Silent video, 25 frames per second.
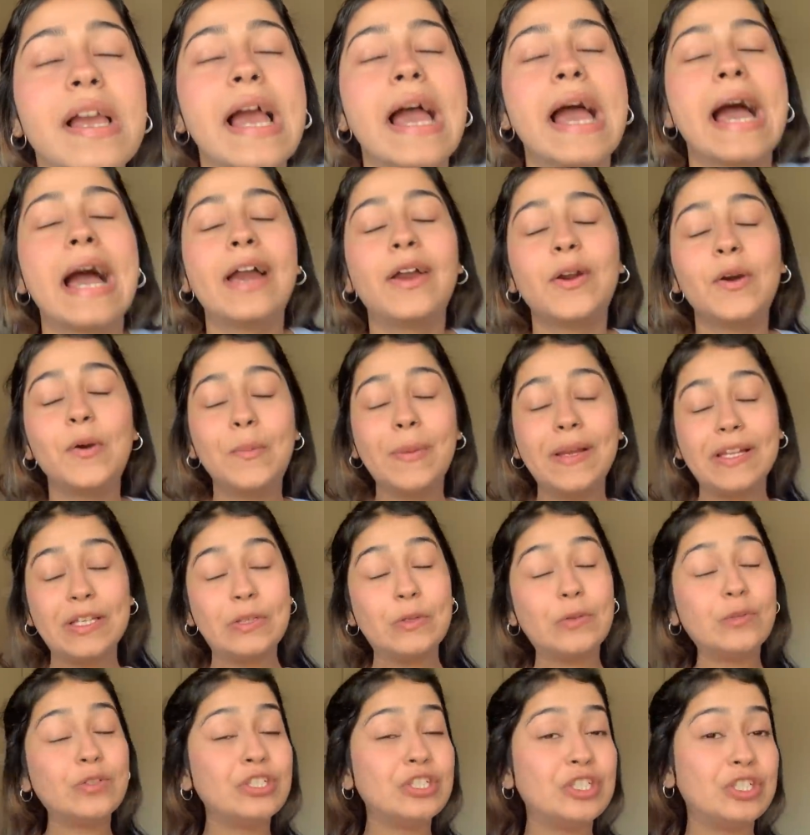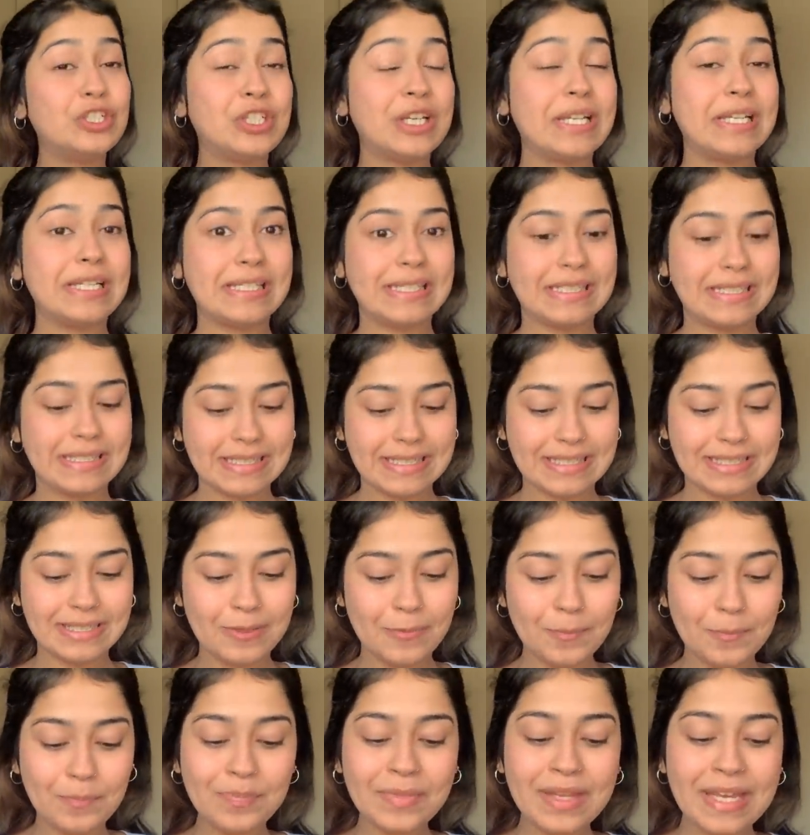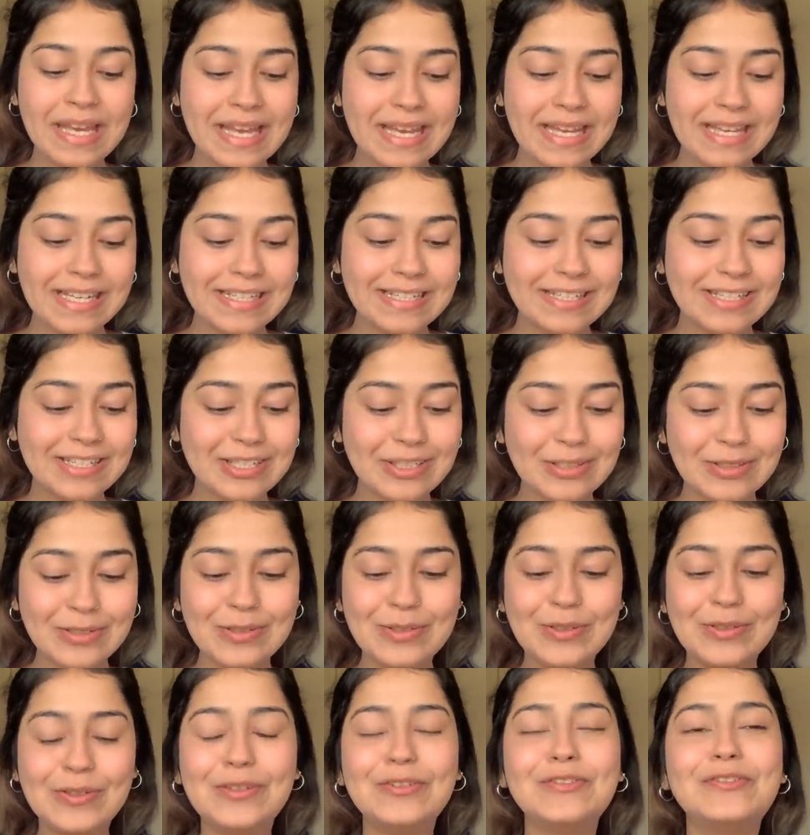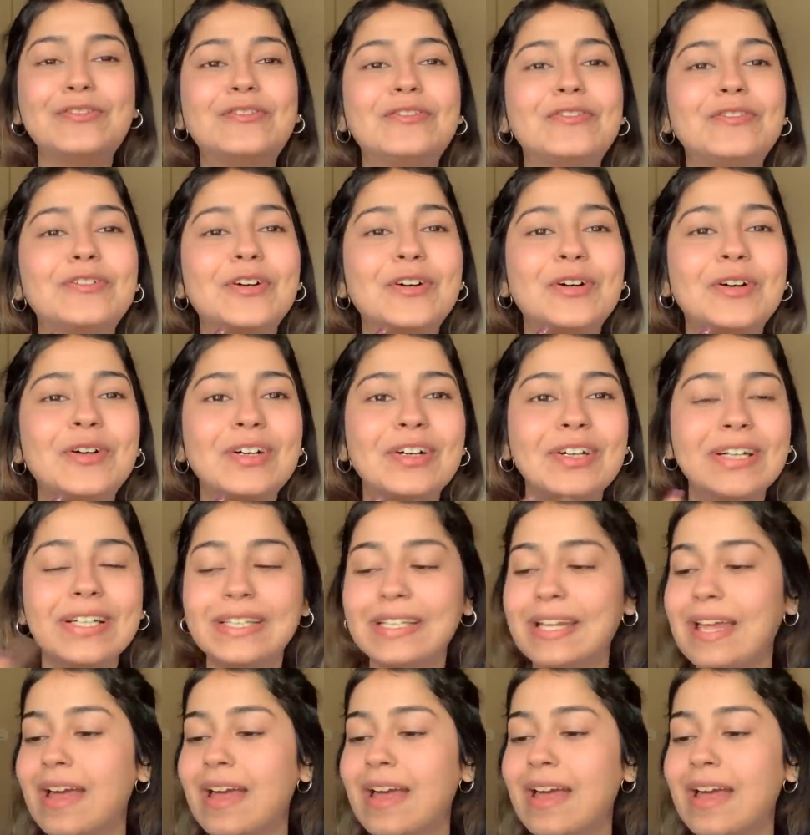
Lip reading: I hope I don't jinx it. So for